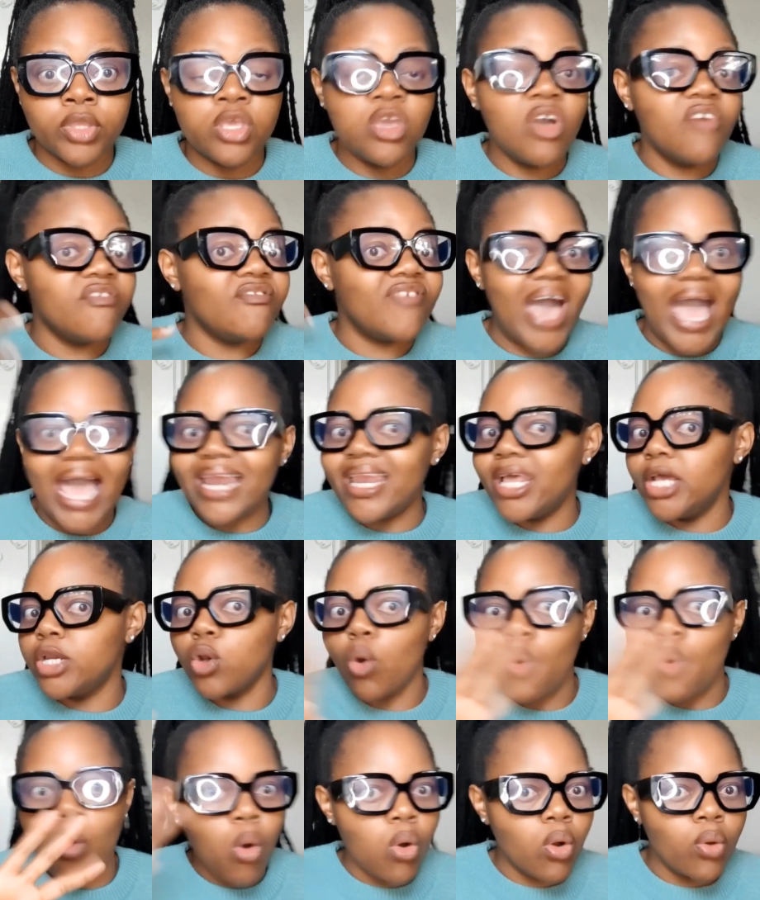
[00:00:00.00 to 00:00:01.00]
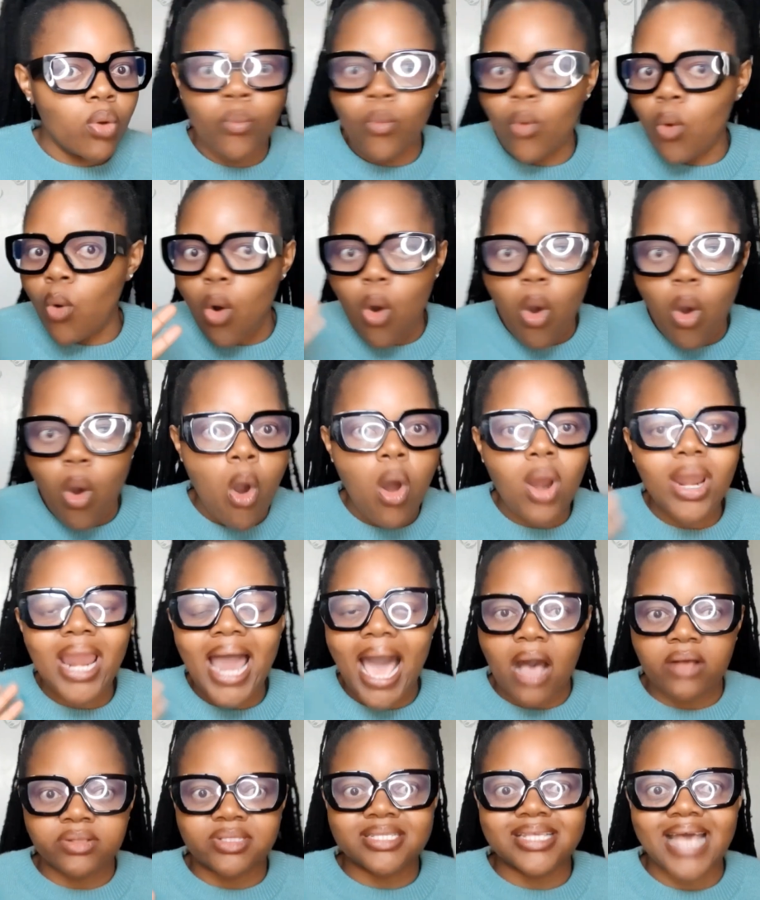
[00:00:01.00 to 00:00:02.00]
You're valid, all
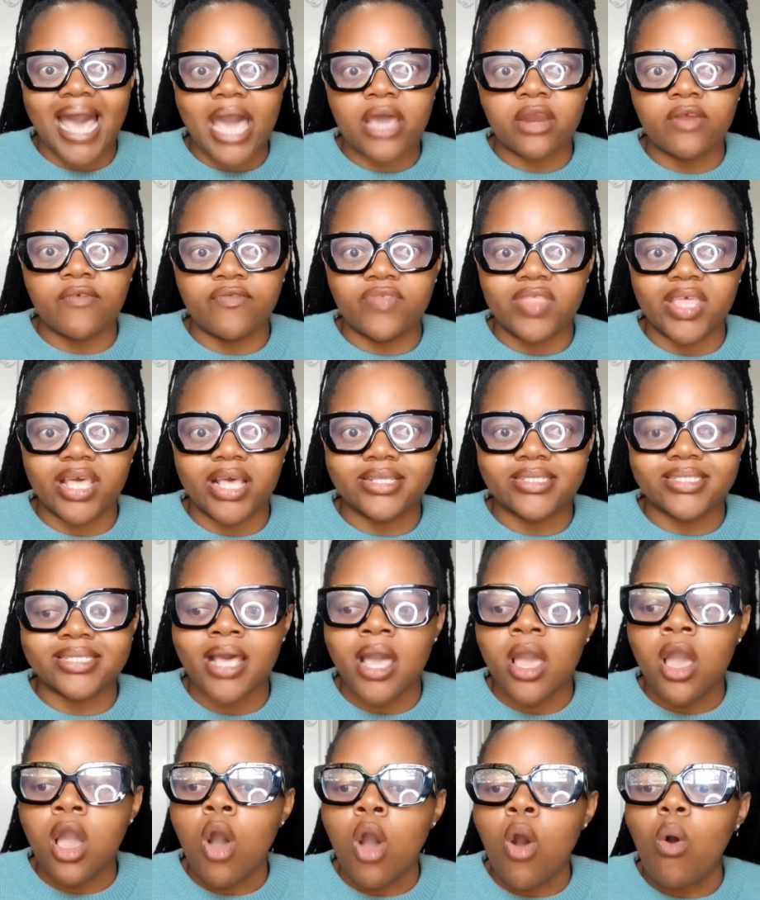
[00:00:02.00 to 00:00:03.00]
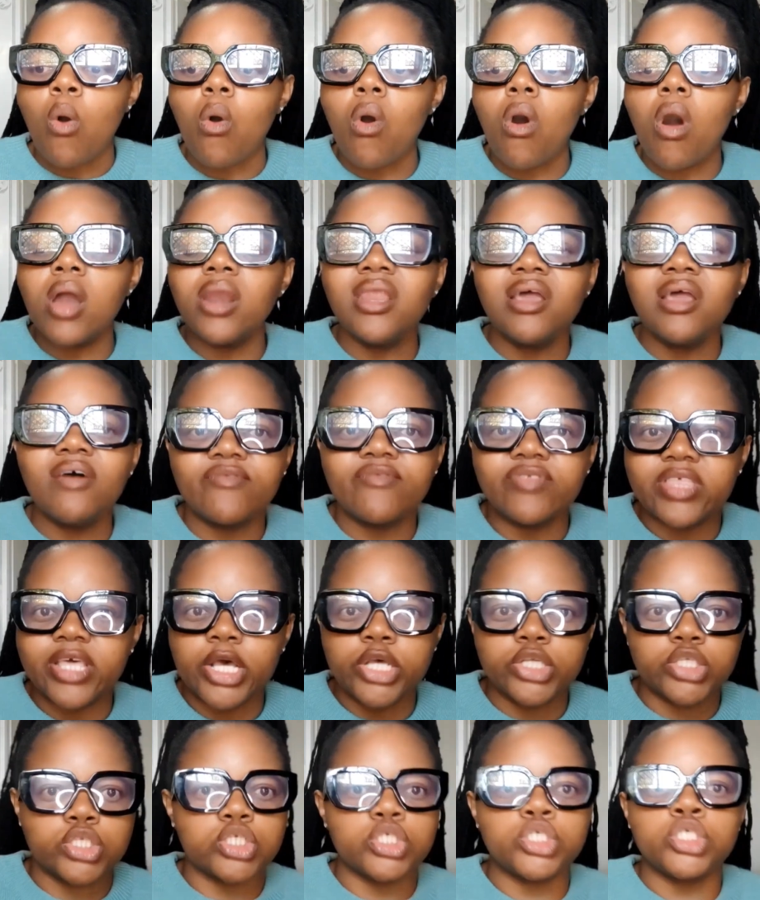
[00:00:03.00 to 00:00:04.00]
outside of this. All of
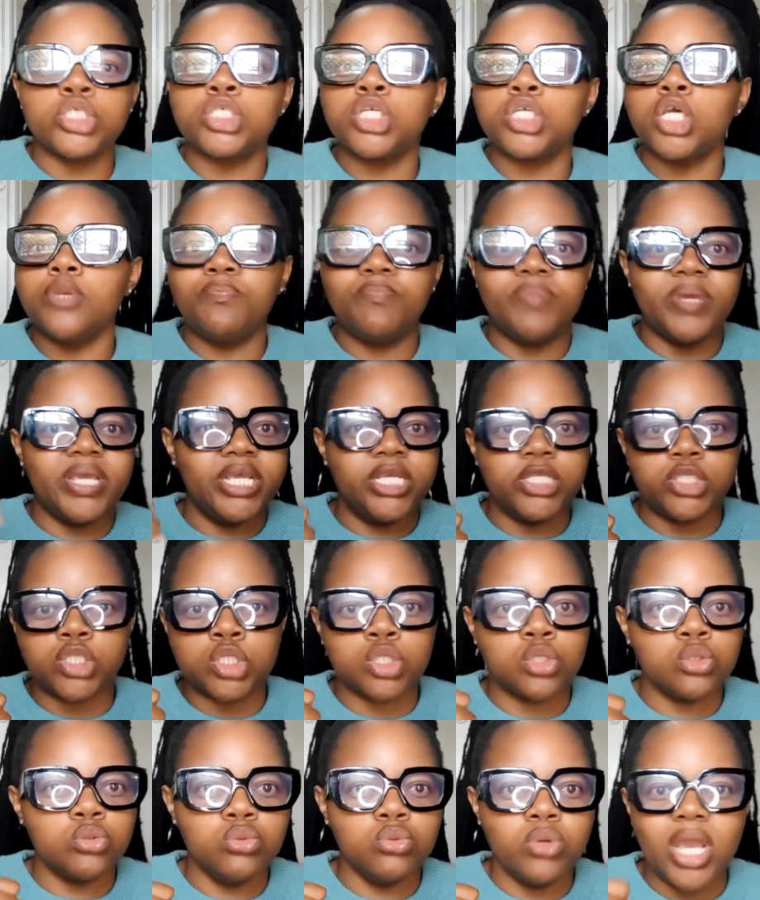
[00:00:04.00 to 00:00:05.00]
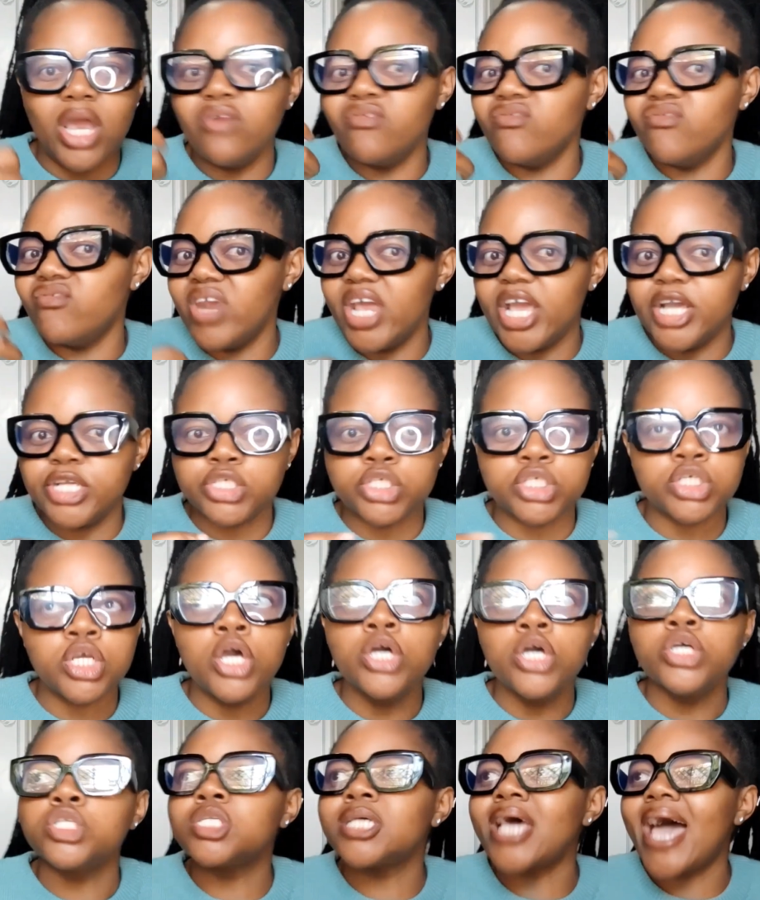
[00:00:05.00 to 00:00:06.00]
this should be to enrich,
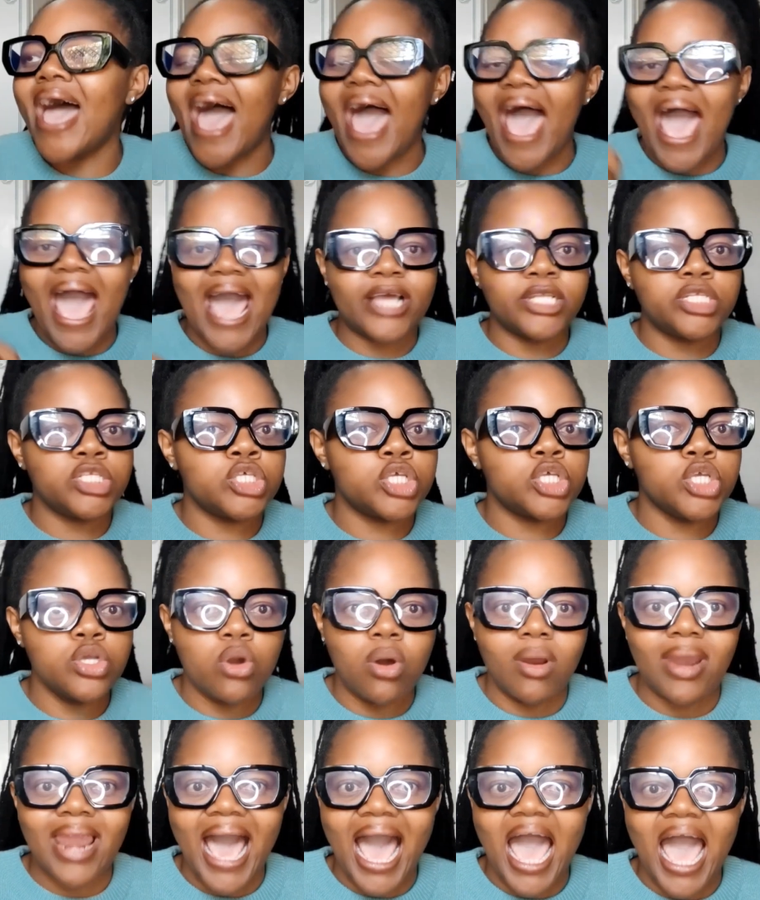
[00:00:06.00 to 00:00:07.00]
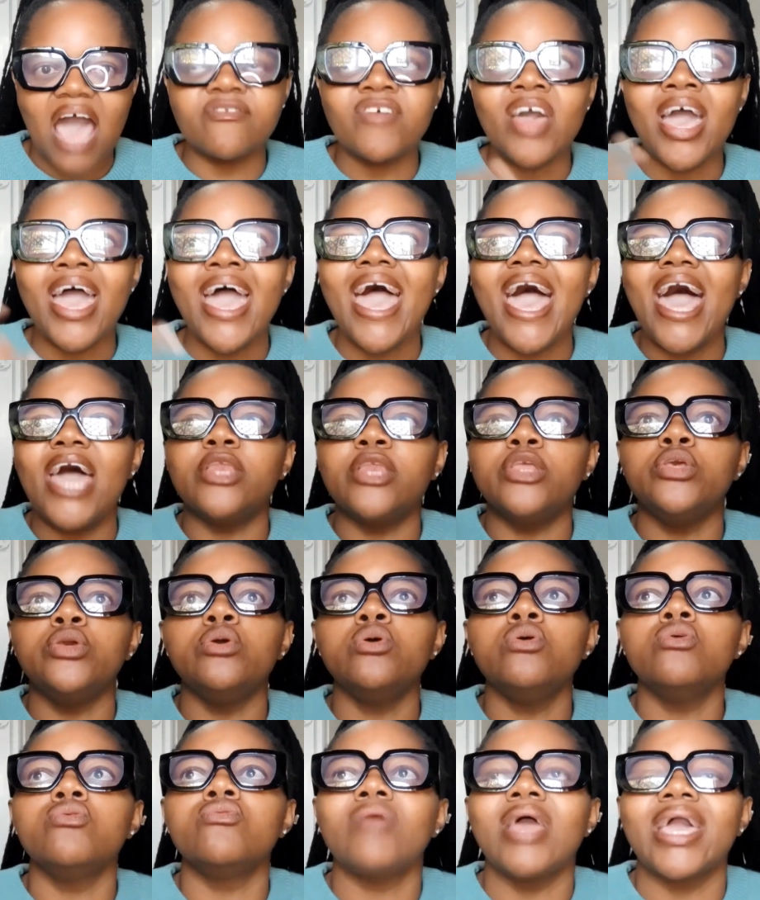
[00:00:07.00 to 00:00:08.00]
to add to your life, and
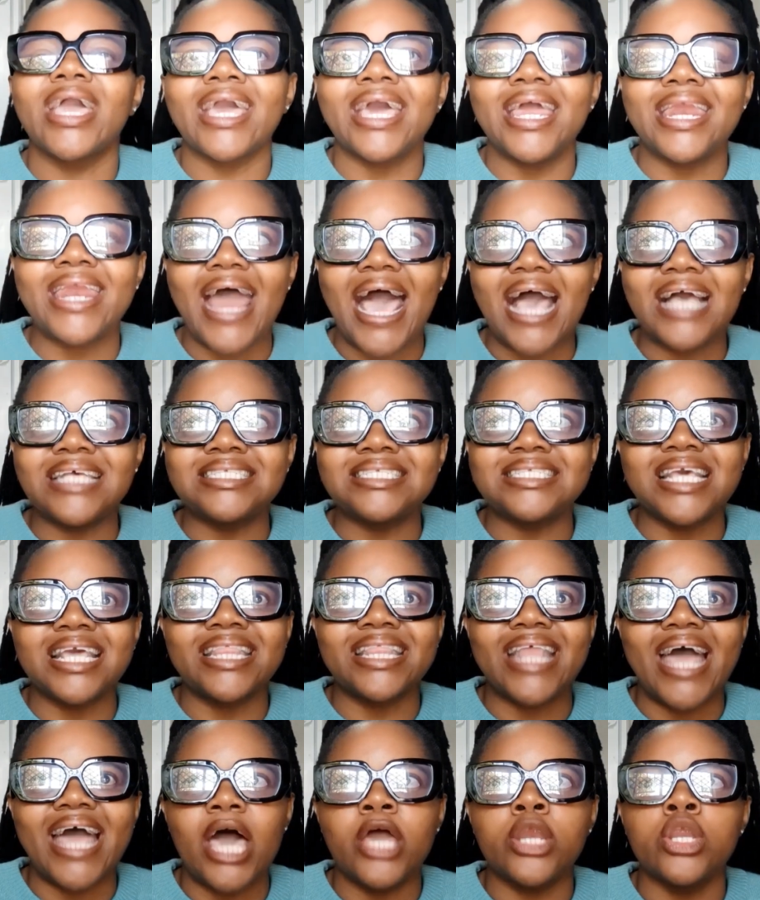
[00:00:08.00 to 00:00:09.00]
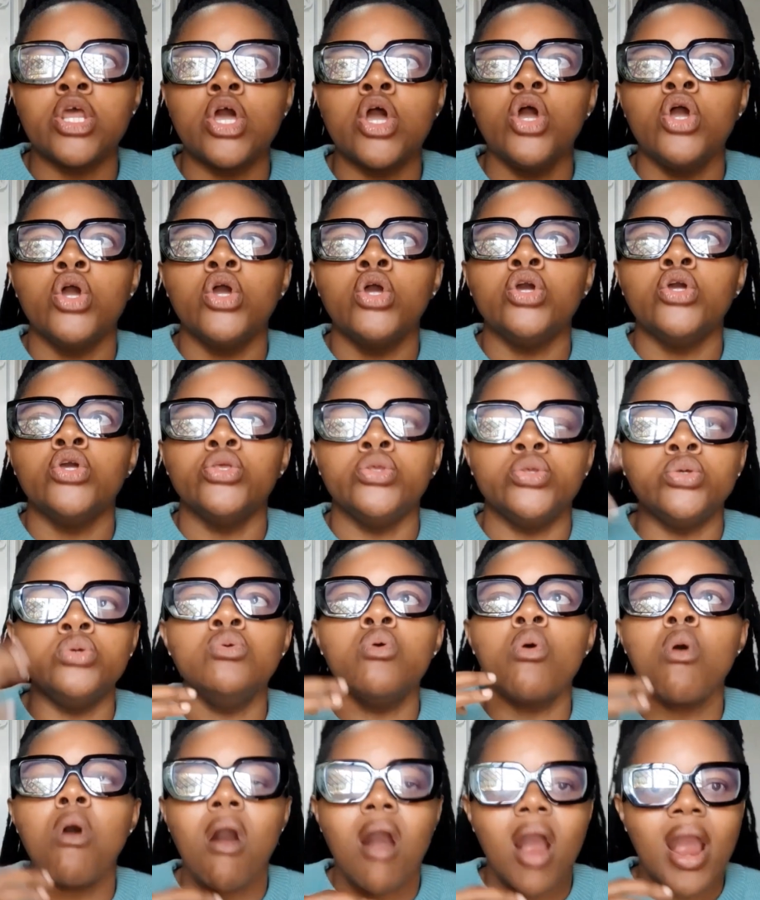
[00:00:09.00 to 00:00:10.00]
you recognizing that
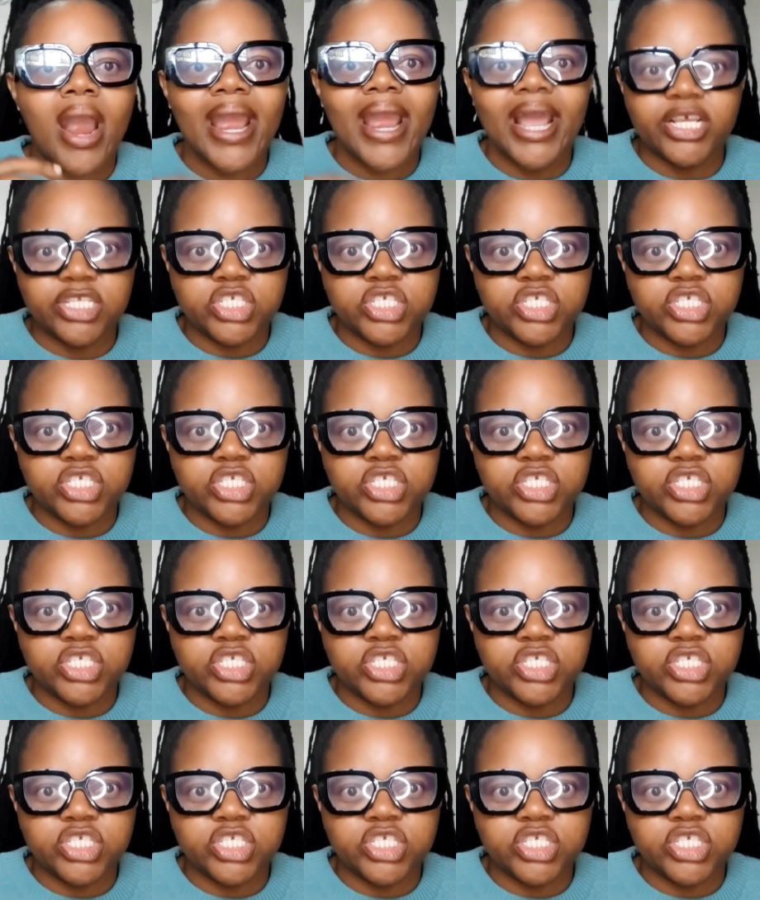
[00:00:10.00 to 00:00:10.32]
you are